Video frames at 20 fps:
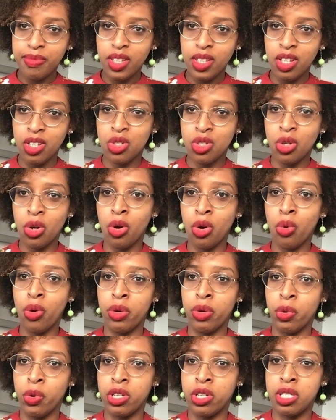So
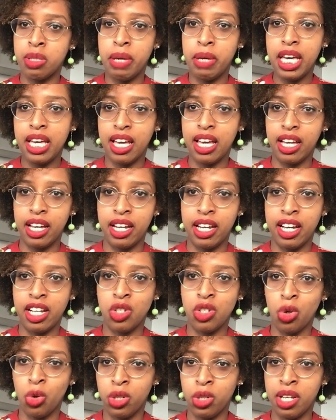when we were speaking and I
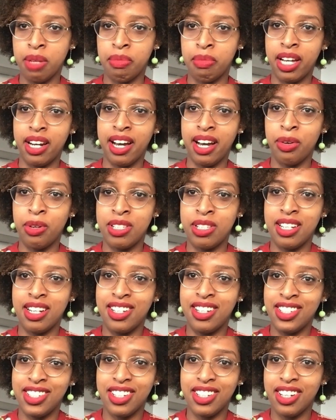told him that I was an
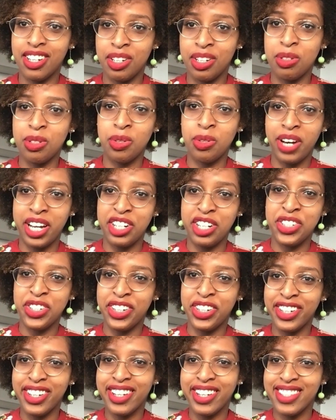engineer, he was quite
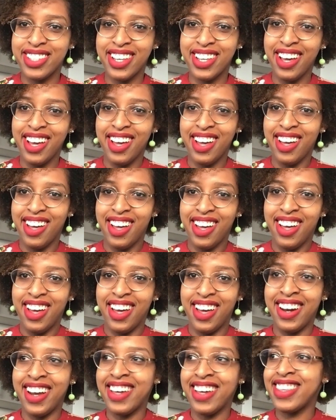shocked.
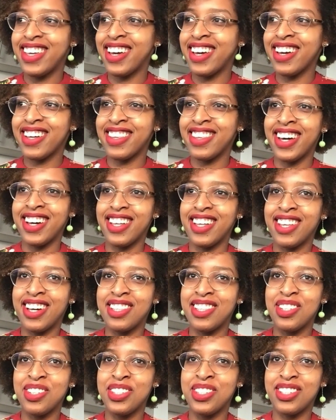And I think
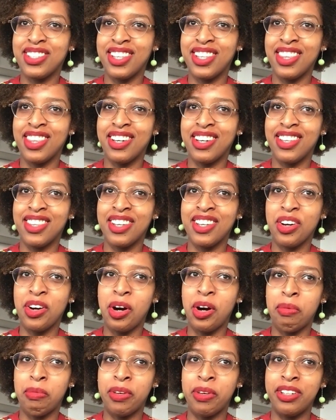that's usually the
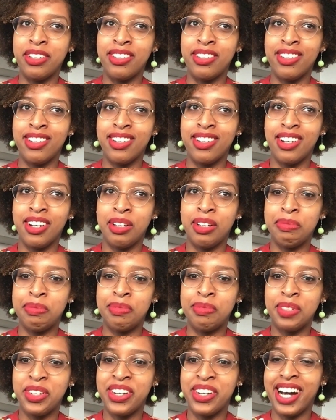common
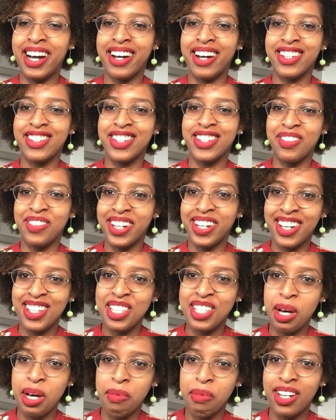reaction when I
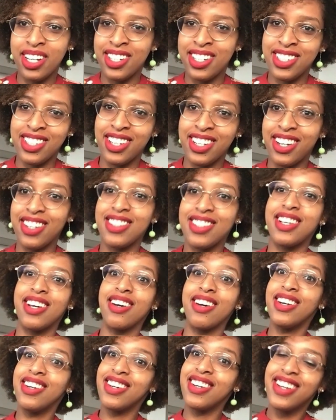say I'm an engineer. It's
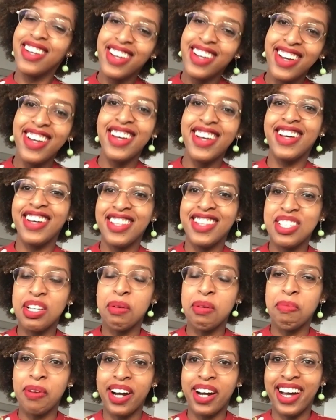like, oh,
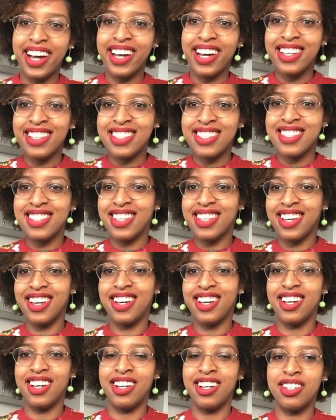surprise
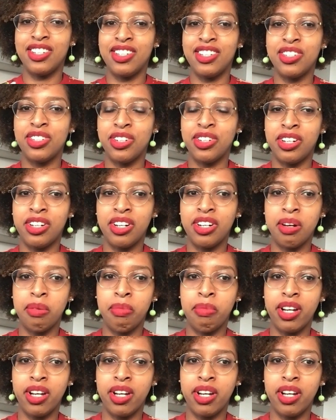and shock.